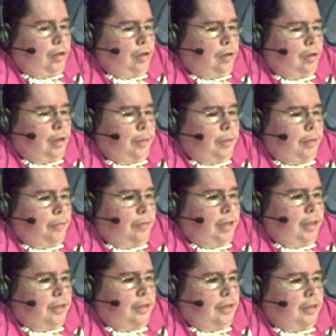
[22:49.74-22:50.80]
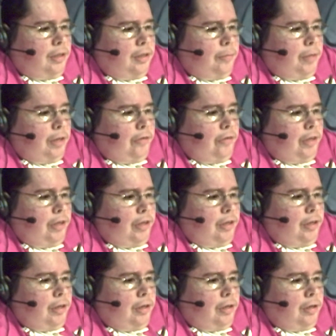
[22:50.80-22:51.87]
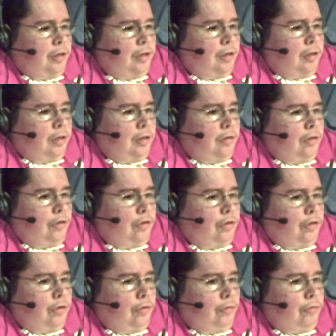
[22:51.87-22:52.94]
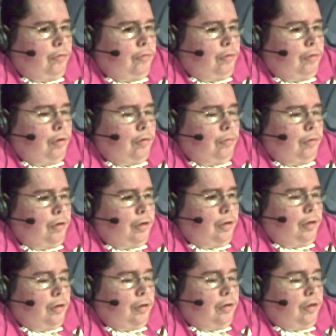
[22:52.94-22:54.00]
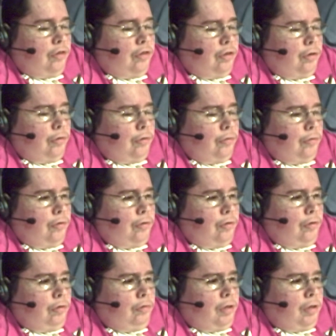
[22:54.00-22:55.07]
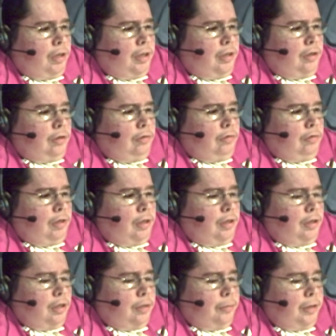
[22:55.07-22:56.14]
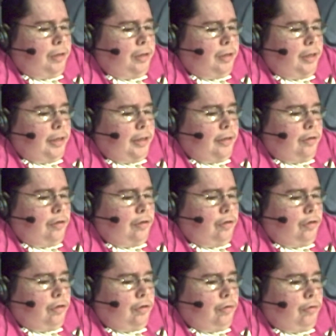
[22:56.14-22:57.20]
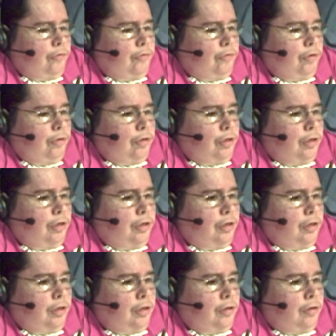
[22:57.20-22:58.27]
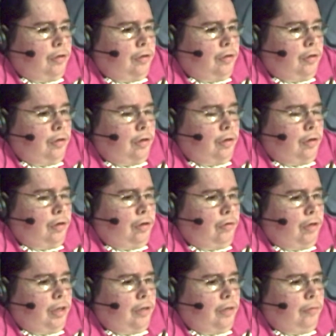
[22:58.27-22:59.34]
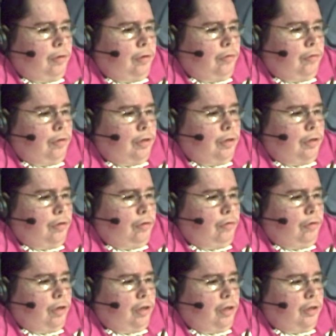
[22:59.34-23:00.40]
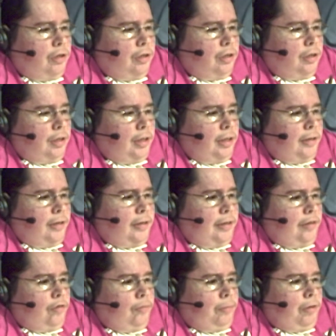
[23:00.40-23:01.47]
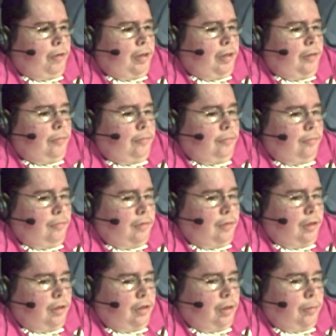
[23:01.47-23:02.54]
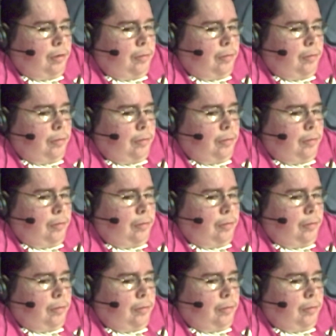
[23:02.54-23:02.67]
coming up next is the main event, the Shield 1-on-1, the Shield 3 against 3 six-man tag, the Shield versus Cody Rhodes, Goldust, and Daniel Bryan is coming up